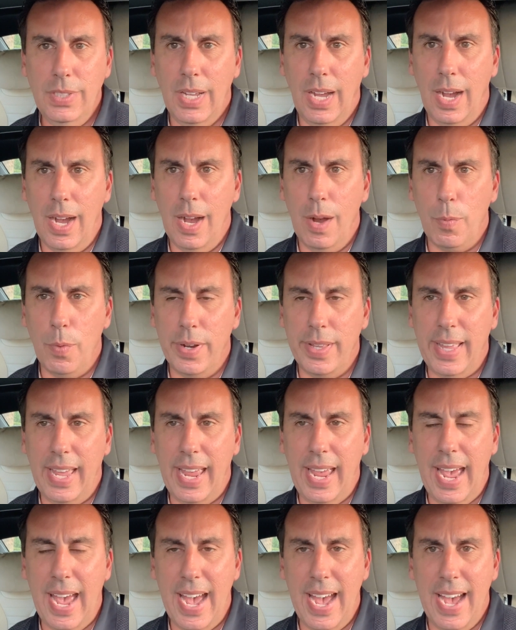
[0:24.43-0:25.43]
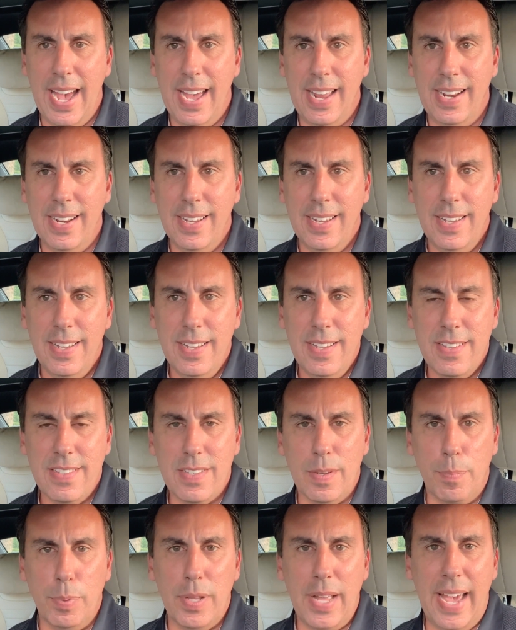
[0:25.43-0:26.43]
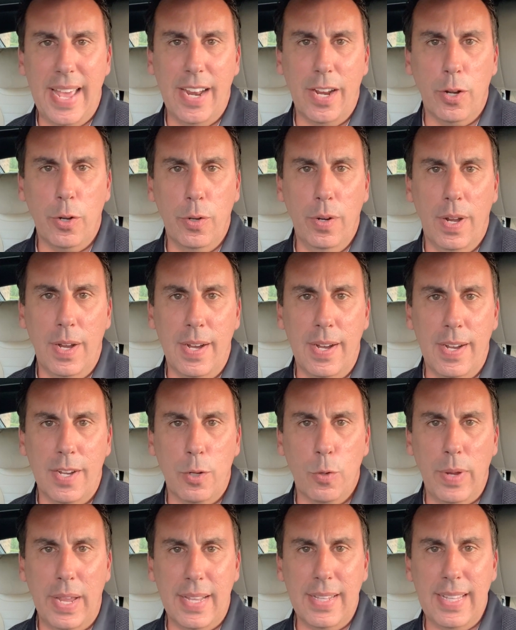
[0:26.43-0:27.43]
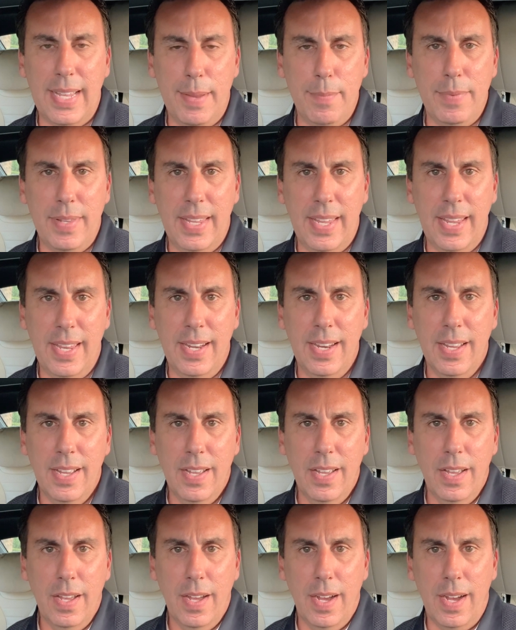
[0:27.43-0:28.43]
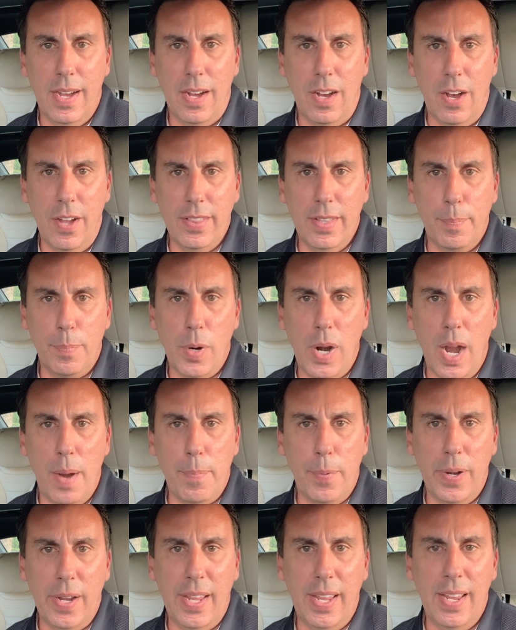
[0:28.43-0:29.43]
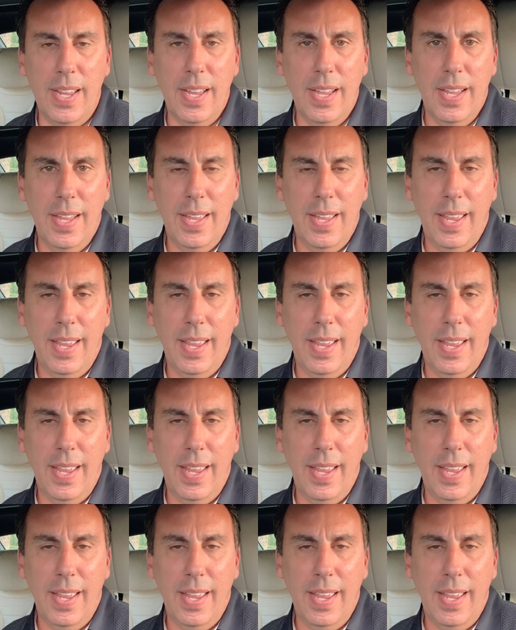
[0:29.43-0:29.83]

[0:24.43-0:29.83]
where they had supplied a quitclaim deed on the property,